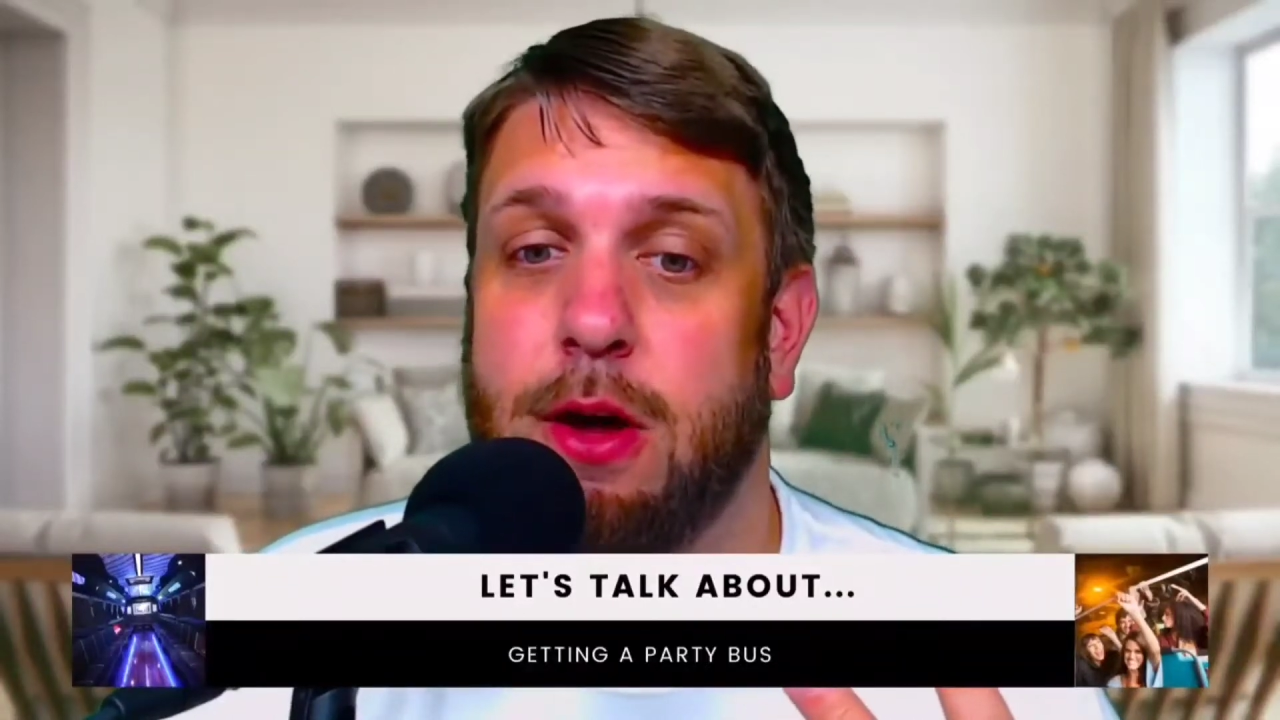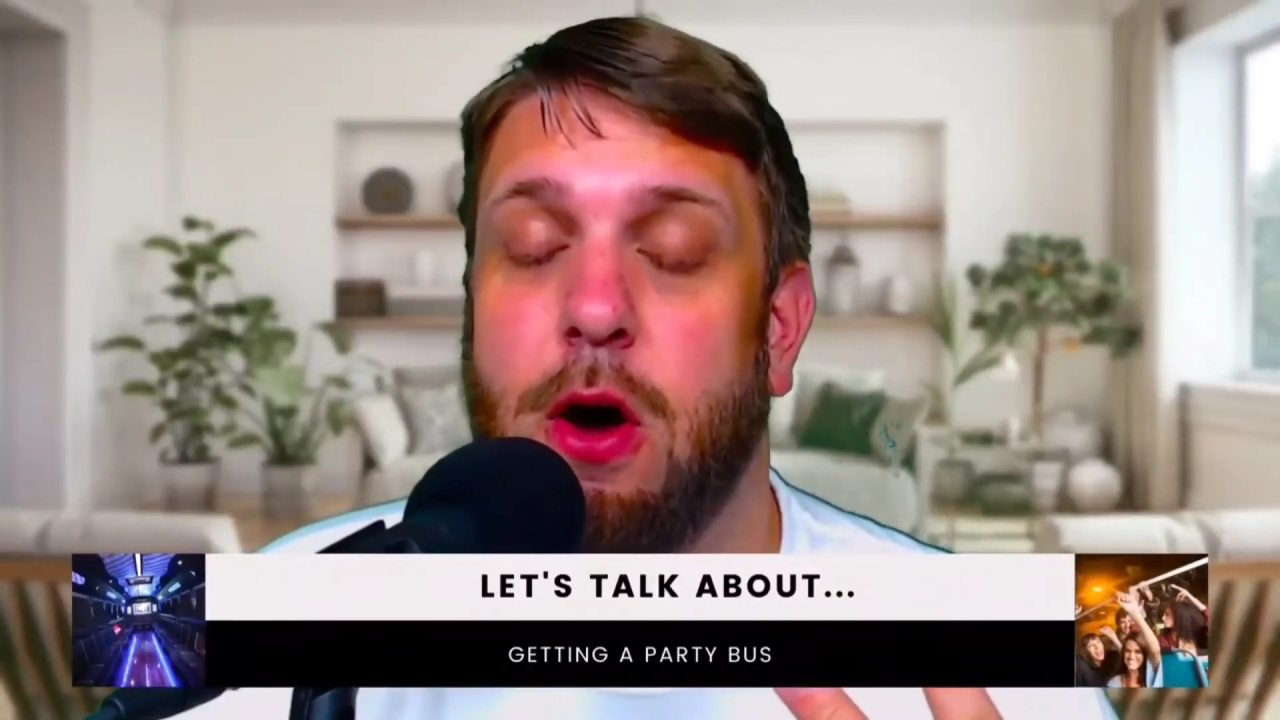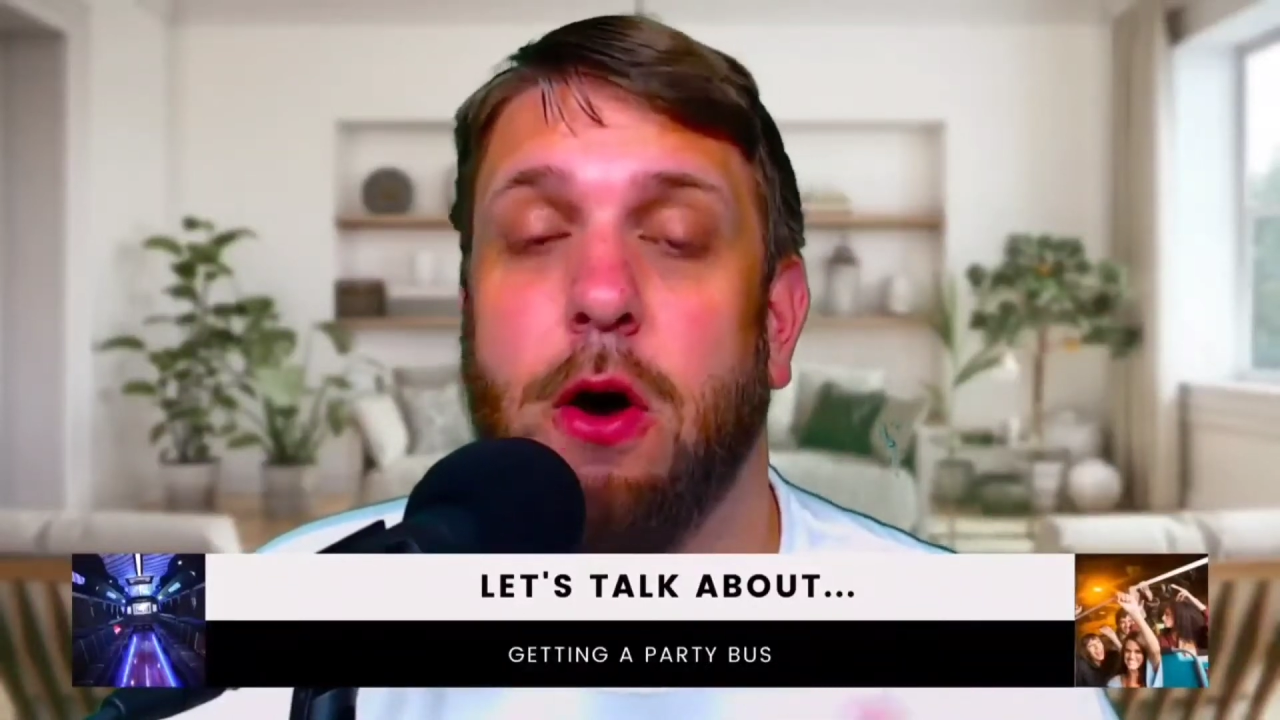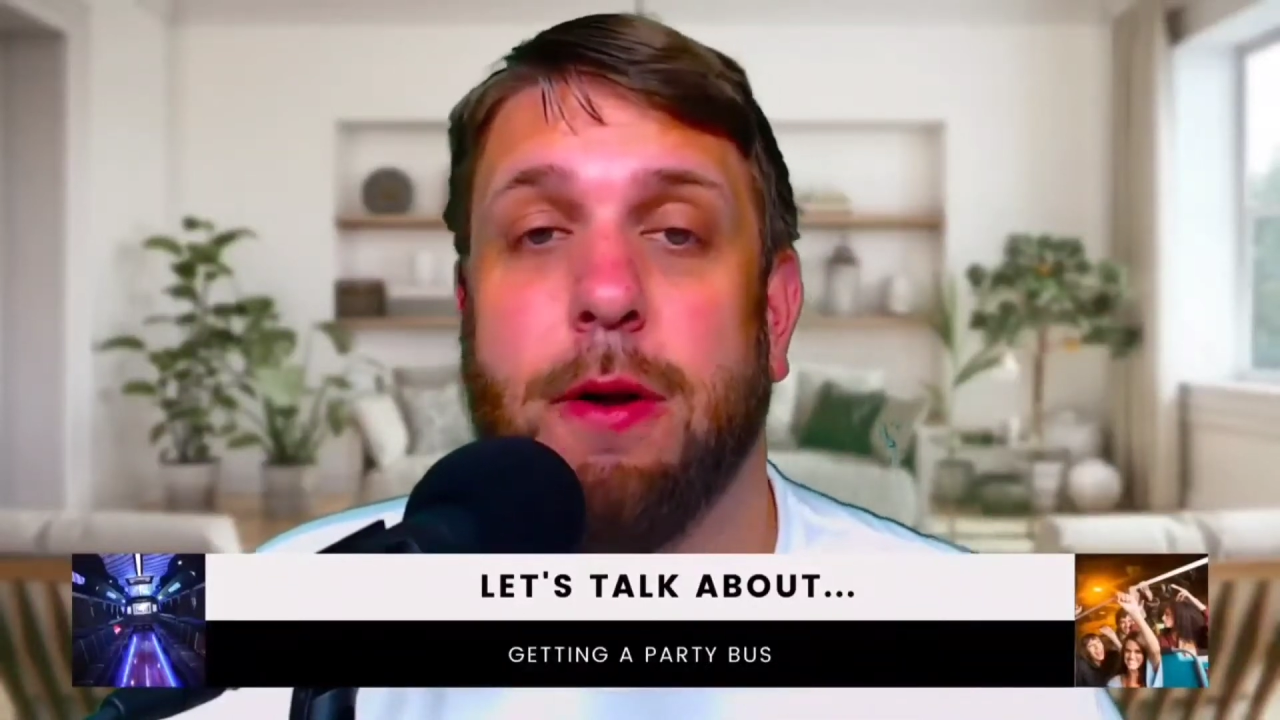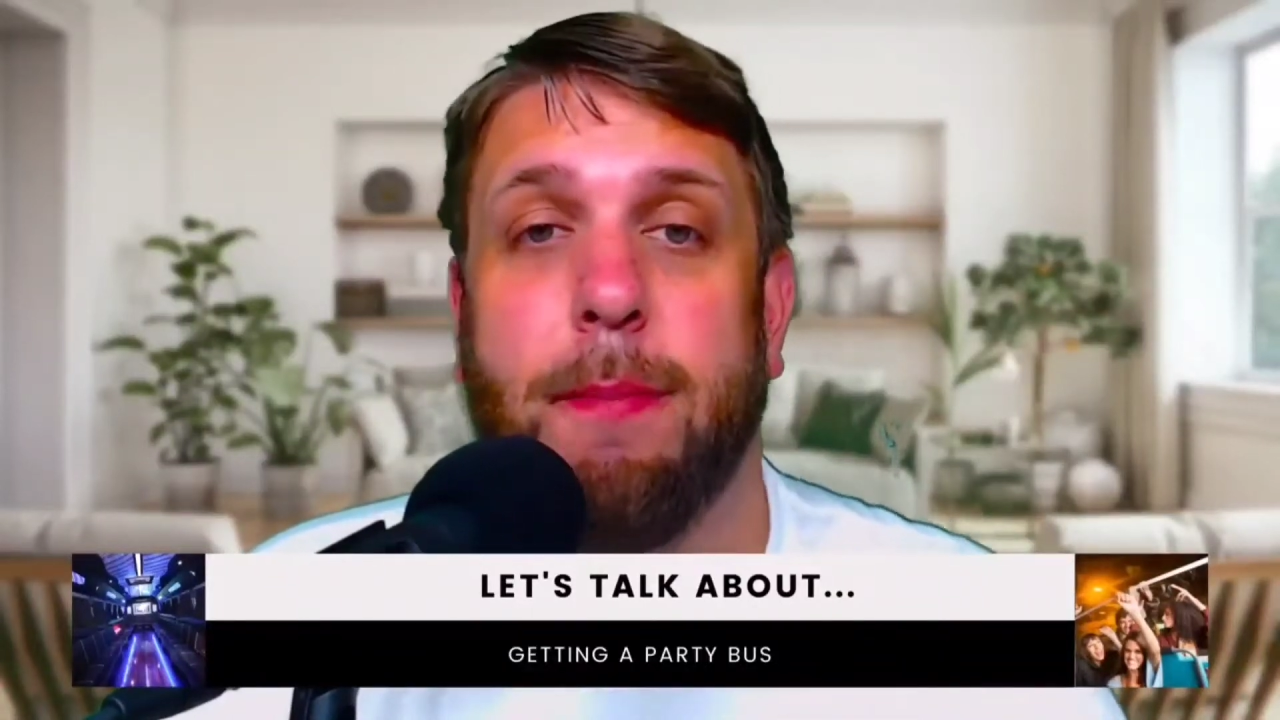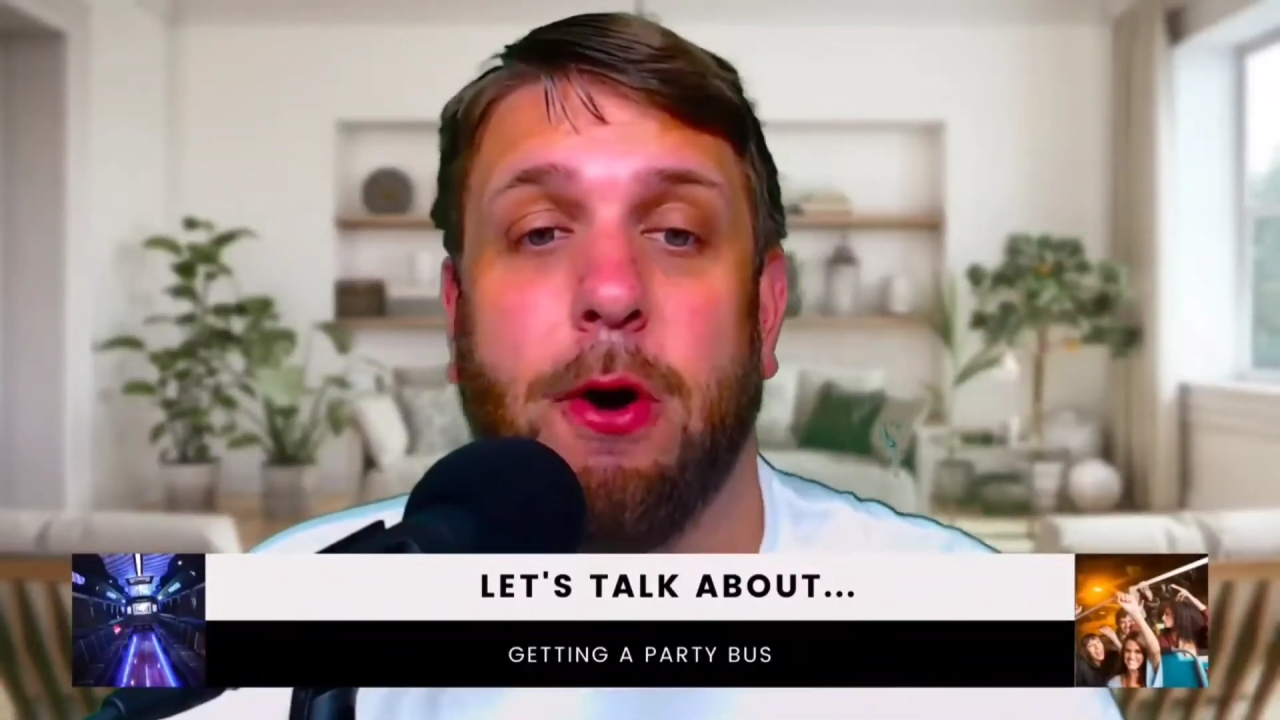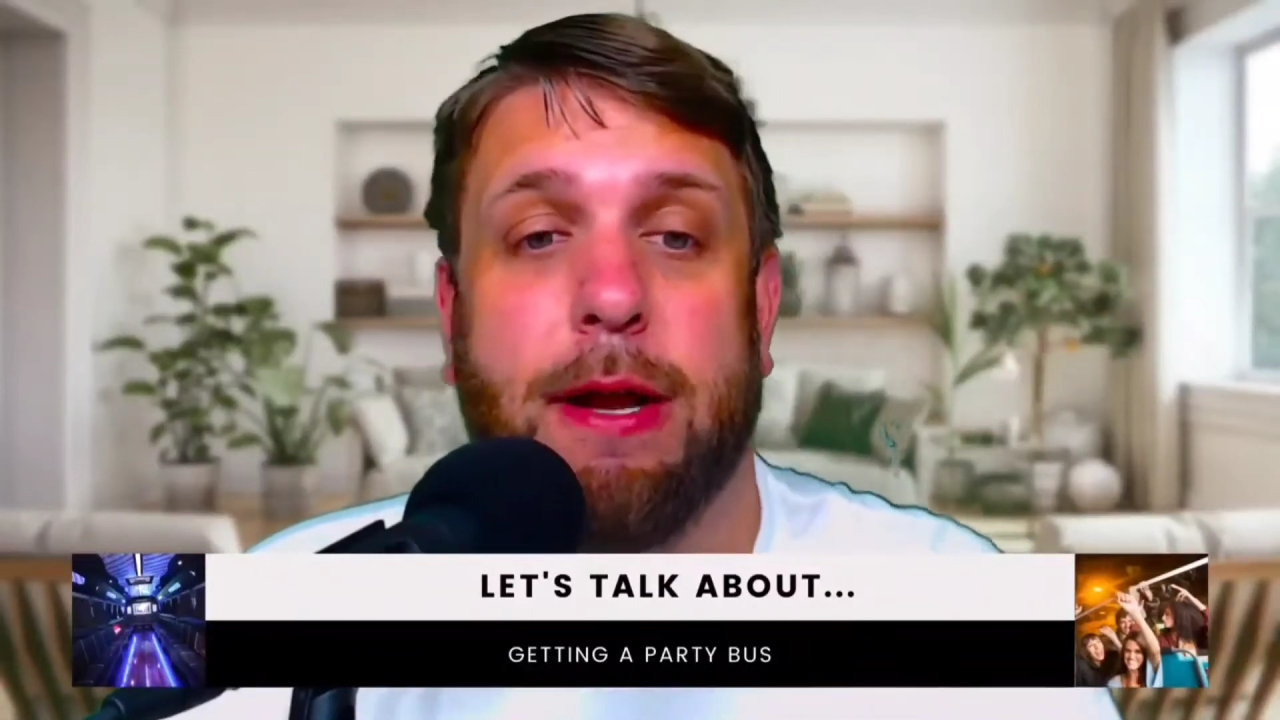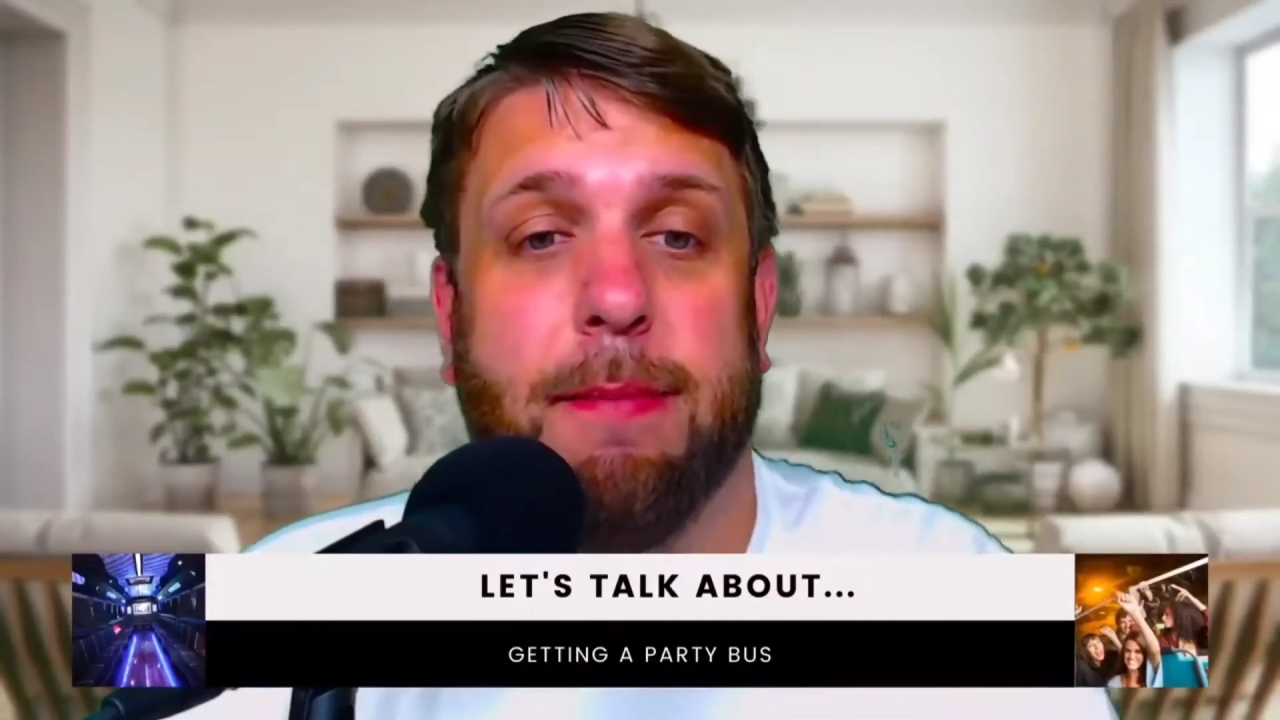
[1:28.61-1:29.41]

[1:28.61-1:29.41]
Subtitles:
on a party